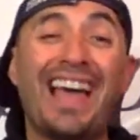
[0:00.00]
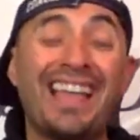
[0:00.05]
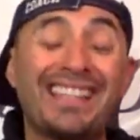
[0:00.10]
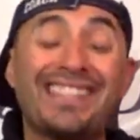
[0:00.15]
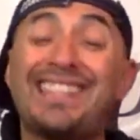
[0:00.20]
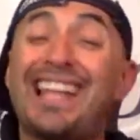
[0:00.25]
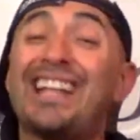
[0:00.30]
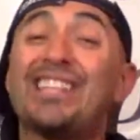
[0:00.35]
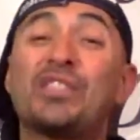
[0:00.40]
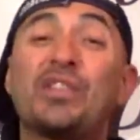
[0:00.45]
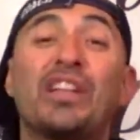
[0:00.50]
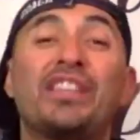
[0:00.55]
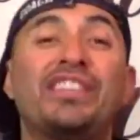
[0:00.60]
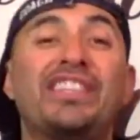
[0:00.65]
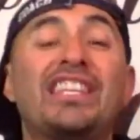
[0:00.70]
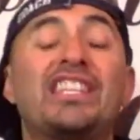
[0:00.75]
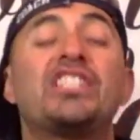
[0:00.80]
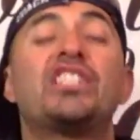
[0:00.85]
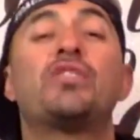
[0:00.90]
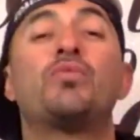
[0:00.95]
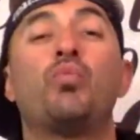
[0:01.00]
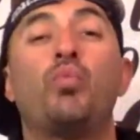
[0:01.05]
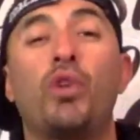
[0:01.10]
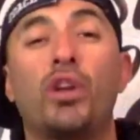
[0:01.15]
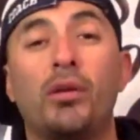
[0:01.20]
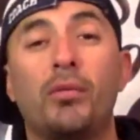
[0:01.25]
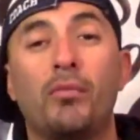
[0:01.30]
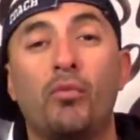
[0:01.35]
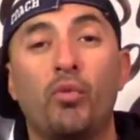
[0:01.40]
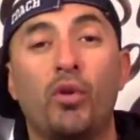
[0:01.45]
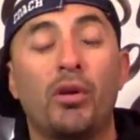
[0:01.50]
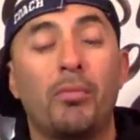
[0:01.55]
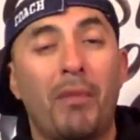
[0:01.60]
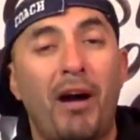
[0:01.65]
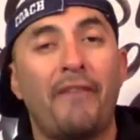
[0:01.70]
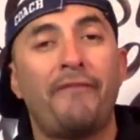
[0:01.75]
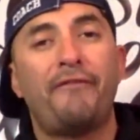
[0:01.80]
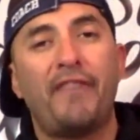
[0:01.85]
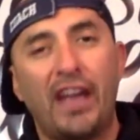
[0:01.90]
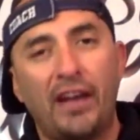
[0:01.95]
Now this is
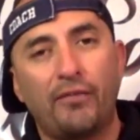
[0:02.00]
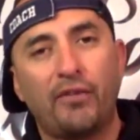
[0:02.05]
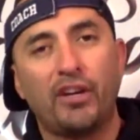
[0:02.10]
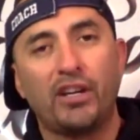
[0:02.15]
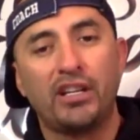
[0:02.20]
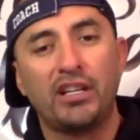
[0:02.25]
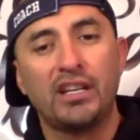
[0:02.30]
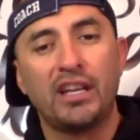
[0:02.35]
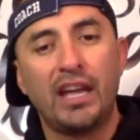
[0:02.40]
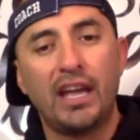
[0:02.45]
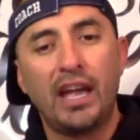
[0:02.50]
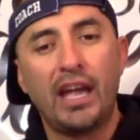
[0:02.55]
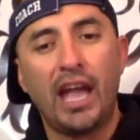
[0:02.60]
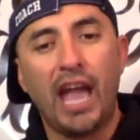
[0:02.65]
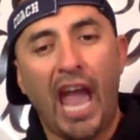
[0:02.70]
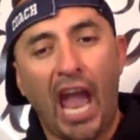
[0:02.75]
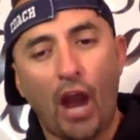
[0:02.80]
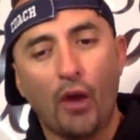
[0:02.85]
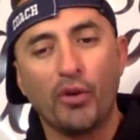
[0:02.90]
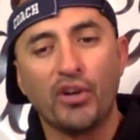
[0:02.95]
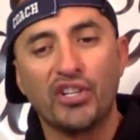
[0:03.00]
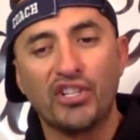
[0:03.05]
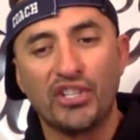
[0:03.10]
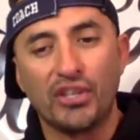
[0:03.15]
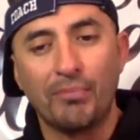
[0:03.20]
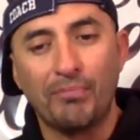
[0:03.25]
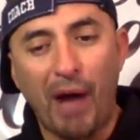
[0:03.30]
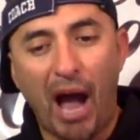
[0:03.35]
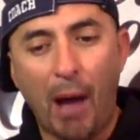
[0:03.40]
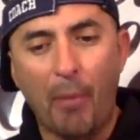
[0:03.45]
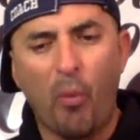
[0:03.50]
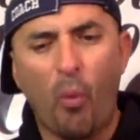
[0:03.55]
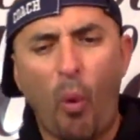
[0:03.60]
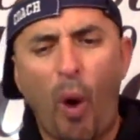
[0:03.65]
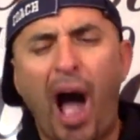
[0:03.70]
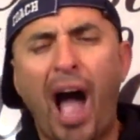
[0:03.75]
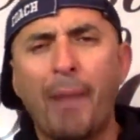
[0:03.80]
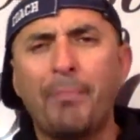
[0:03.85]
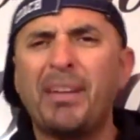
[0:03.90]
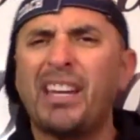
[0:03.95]
one of my favorite areas in the
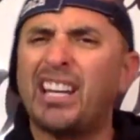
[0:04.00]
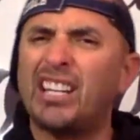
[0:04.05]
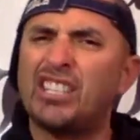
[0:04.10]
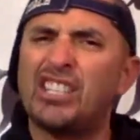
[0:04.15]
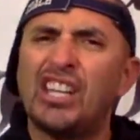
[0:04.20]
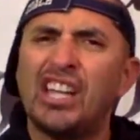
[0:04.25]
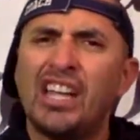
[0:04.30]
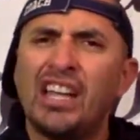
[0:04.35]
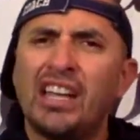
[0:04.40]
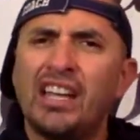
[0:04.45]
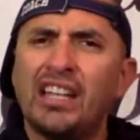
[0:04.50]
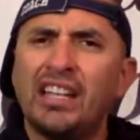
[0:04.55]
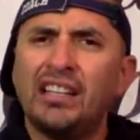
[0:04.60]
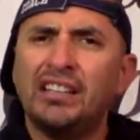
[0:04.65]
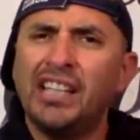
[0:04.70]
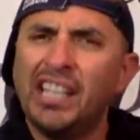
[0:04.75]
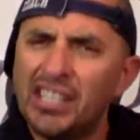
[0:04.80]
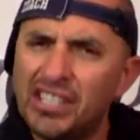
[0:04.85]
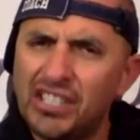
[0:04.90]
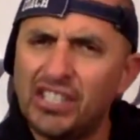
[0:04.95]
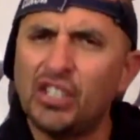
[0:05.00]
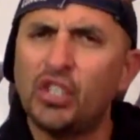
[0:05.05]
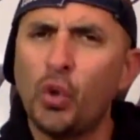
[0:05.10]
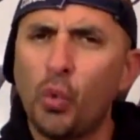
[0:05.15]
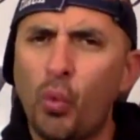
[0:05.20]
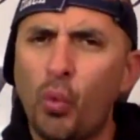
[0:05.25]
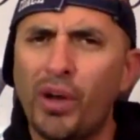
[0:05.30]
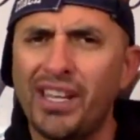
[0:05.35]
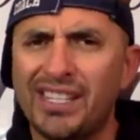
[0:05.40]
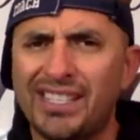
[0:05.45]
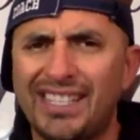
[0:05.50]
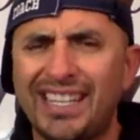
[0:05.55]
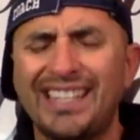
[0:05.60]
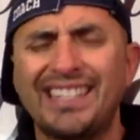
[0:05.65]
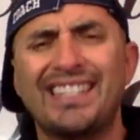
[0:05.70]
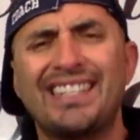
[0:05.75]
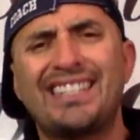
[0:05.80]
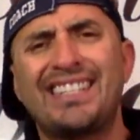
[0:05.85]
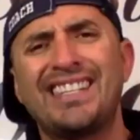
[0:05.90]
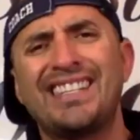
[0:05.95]
Bible. Why? Because listen to what
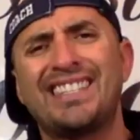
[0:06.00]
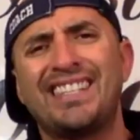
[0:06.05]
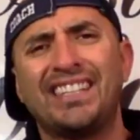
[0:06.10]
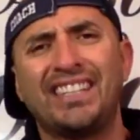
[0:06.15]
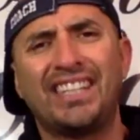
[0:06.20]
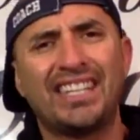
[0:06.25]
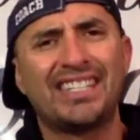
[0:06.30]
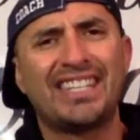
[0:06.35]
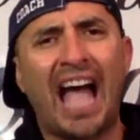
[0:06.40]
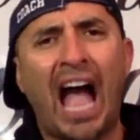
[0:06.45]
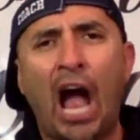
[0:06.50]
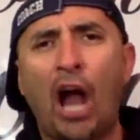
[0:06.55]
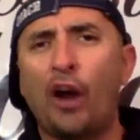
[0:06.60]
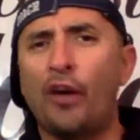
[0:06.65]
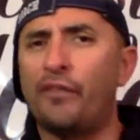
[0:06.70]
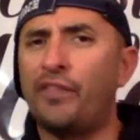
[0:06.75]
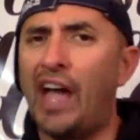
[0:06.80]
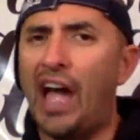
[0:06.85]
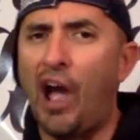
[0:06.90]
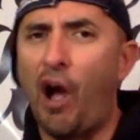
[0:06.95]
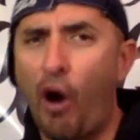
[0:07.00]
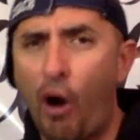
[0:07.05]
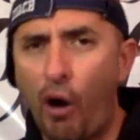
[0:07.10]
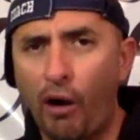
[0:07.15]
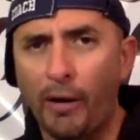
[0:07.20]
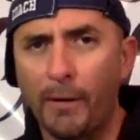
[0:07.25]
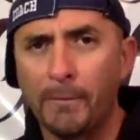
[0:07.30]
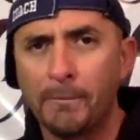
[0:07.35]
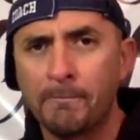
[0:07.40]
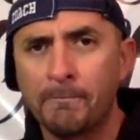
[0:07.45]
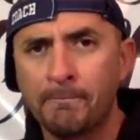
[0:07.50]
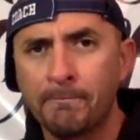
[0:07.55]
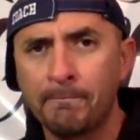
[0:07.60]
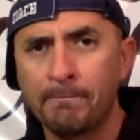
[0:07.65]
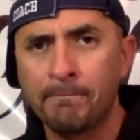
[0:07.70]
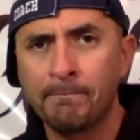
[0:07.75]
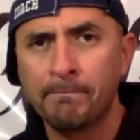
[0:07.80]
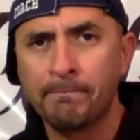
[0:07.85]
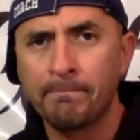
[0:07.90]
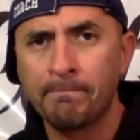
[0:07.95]
it says. It says the desire of thy heart.
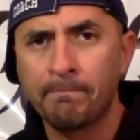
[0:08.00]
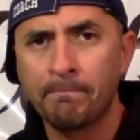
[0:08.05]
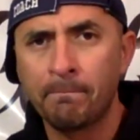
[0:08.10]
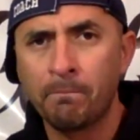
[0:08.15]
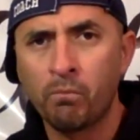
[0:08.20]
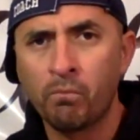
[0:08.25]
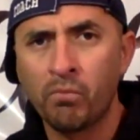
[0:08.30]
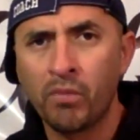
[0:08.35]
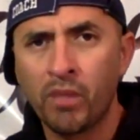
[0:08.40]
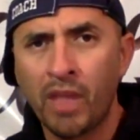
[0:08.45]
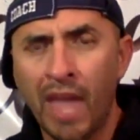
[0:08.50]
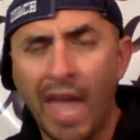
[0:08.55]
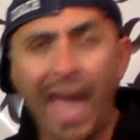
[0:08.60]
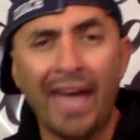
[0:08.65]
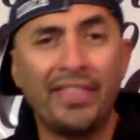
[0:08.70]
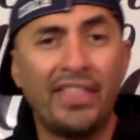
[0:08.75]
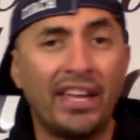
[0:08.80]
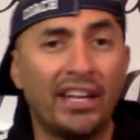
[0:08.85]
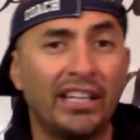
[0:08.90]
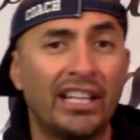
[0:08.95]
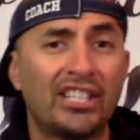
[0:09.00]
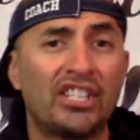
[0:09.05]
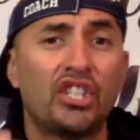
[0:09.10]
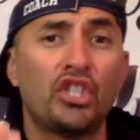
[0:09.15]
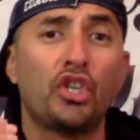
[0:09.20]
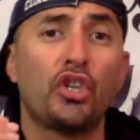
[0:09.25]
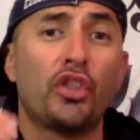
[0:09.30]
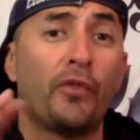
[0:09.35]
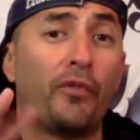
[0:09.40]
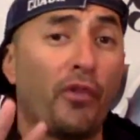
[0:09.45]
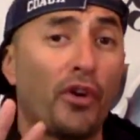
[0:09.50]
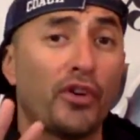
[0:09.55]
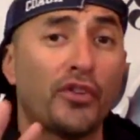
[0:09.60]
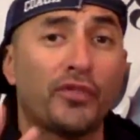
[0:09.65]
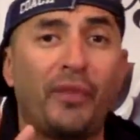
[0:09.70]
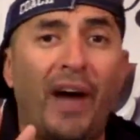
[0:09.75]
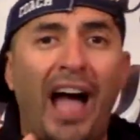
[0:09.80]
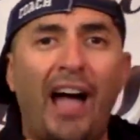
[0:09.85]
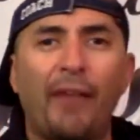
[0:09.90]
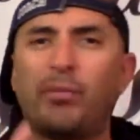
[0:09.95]
And then listen to the
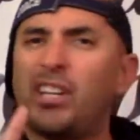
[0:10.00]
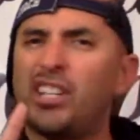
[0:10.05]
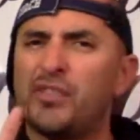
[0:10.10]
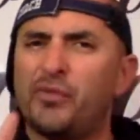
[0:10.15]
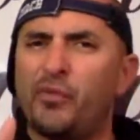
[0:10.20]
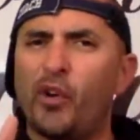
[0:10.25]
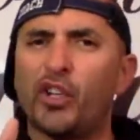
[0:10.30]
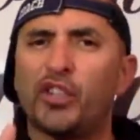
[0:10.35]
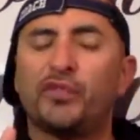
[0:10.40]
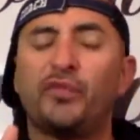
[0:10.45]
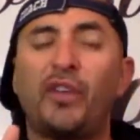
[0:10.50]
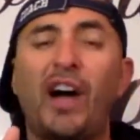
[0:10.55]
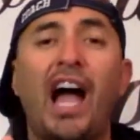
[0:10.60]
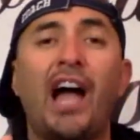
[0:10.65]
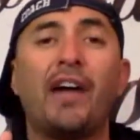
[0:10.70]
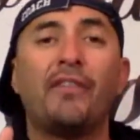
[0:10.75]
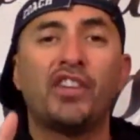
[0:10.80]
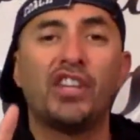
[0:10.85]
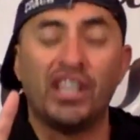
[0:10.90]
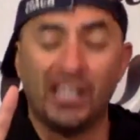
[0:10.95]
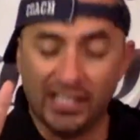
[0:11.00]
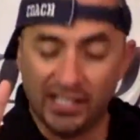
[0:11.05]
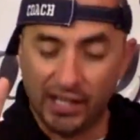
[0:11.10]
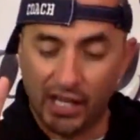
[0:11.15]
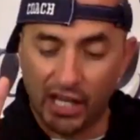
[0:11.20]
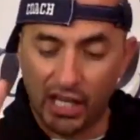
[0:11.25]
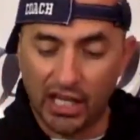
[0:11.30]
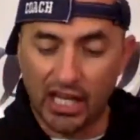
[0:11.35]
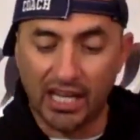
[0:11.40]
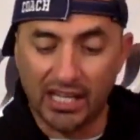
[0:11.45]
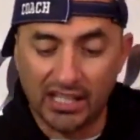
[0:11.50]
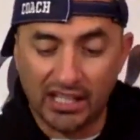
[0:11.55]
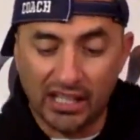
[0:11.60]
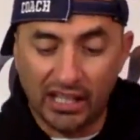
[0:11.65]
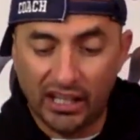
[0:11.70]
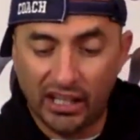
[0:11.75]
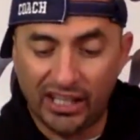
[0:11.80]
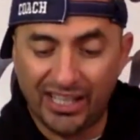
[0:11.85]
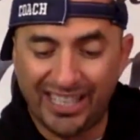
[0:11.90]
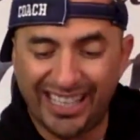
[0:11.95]
verse 5, because verse 5
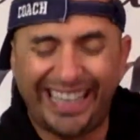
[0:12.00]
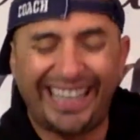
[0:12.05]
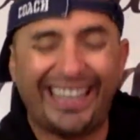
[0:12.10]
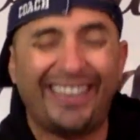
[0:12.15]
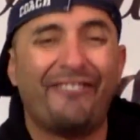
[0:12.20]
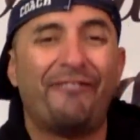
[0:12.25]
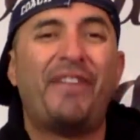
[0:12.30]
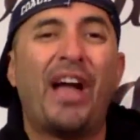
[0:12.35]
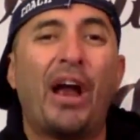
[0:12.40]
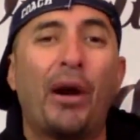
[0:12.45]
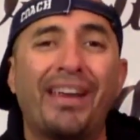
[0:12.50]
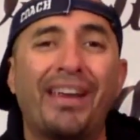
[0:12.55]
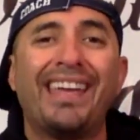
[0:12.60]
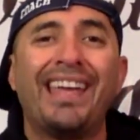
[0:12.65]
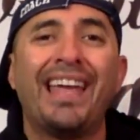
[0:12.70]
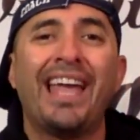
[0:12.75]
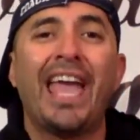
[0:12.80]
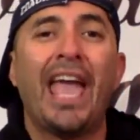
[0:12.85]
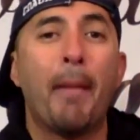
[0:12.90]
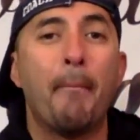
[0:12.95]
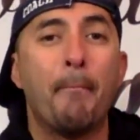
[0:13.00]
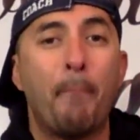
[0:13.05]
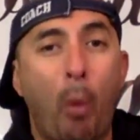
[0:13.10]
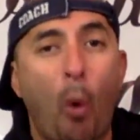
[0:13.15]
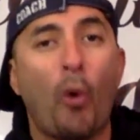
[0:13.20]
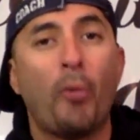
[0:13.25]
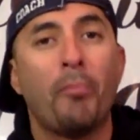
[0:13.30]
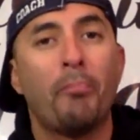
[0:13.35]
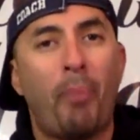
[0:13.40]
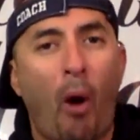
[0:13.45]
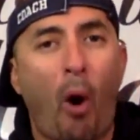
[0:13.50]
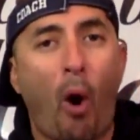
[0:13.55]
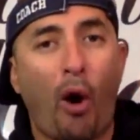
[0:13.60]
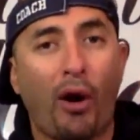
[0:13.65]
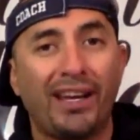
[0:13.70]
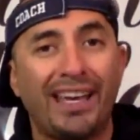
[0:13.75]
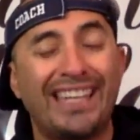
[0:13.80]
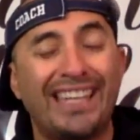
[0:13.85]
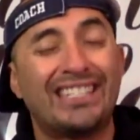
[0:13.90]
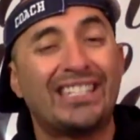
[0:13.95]
is a very important
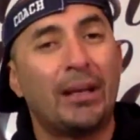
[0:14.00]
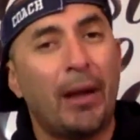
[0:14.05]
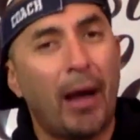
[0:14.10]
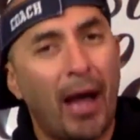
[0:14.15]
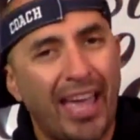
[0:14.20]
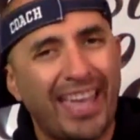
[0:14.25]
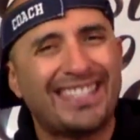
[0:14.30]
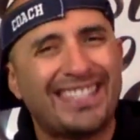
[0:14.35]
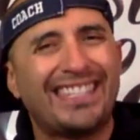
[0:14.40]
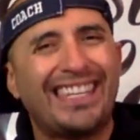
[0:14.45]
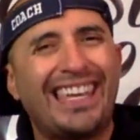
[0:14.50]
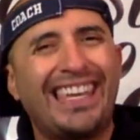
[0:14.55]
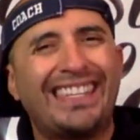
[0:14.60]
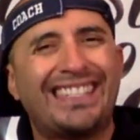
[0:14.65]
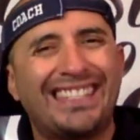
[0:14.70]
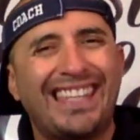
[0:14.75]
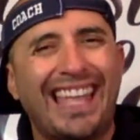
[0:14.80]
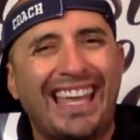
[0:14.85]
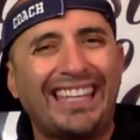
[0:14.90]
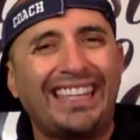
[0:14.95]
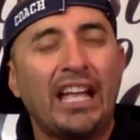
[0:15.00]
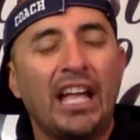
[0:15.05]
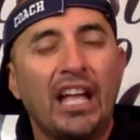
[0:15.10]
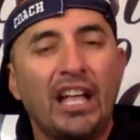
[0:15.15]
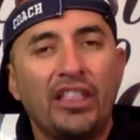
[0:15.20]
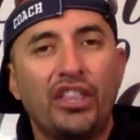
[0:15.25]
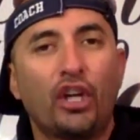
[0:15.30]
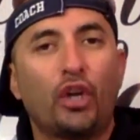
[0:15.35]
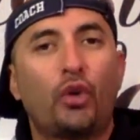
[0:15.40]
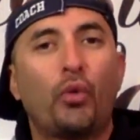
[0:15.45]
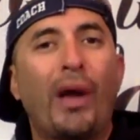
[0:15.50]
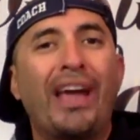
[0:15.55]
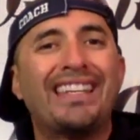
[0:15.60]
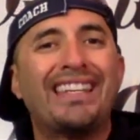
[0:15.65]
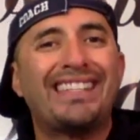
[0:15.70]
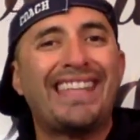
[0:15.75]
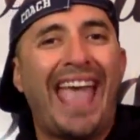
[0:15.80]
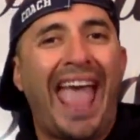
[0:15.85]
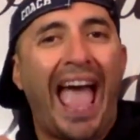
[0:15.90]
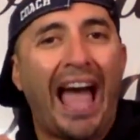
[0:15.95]
part. It's like the
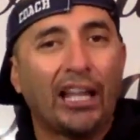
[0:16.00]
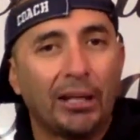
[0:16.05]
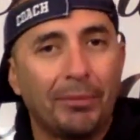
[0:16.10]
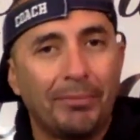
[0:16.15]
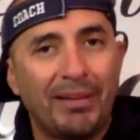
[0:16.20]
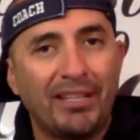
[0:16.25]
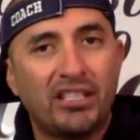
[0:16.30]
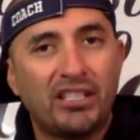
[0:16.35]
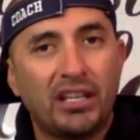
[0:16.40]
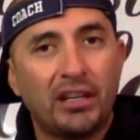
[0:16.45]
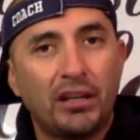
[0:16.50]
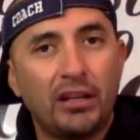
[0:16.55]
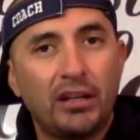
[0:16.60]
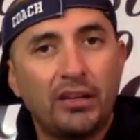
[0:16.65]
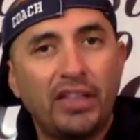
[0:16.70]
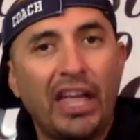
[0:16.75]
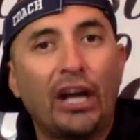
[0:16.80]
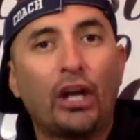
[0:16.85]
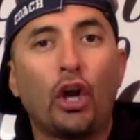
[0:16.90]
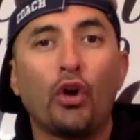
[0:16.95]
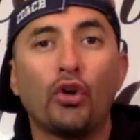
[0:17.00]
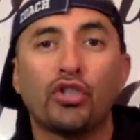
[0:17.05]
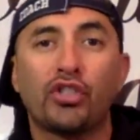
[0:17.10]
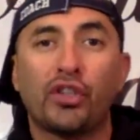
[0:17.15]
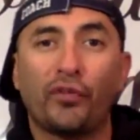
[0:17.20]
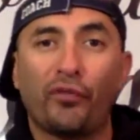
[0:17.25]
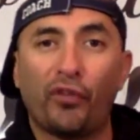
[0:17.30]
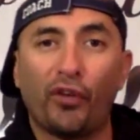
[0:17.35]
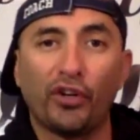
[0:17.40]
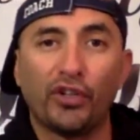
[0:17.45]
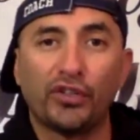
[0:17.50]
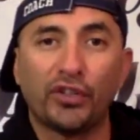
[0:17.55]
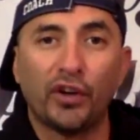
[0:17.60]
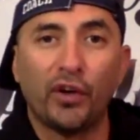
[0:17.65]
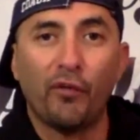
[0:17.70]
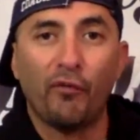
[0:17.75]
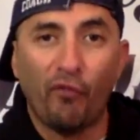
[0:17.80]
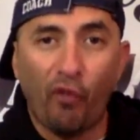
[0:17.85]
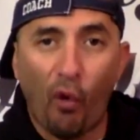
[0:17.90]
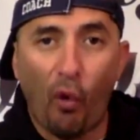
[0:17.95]
greatest element that goes to
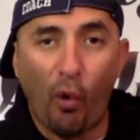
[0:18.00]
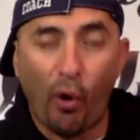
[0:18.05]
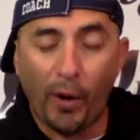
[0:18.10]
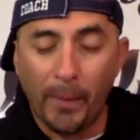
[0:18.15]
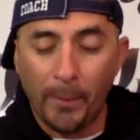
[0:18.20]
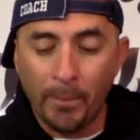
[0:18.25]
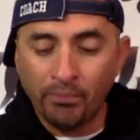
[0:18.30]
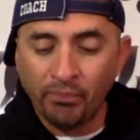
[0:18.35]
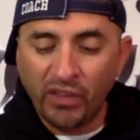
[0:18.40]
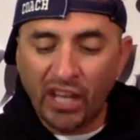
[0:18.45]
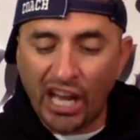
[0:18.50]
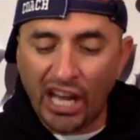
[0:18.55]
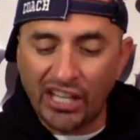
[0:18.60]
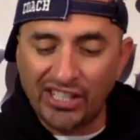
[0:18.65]
verse 4.